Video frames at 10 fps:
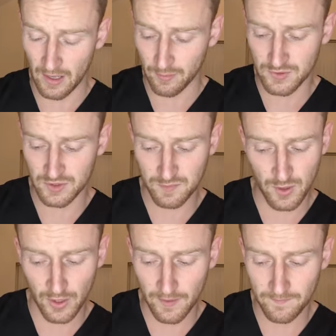I would just
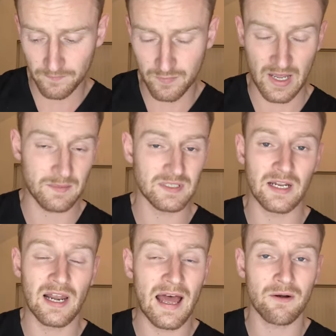put perhaps a
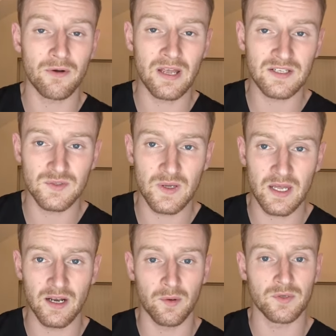little arrow next to it
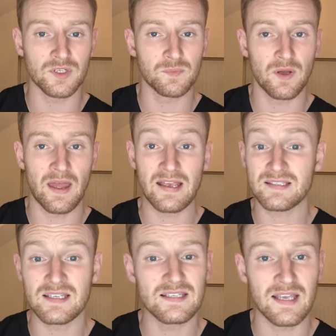and I would just put
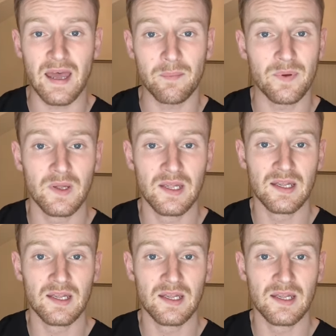SDCEP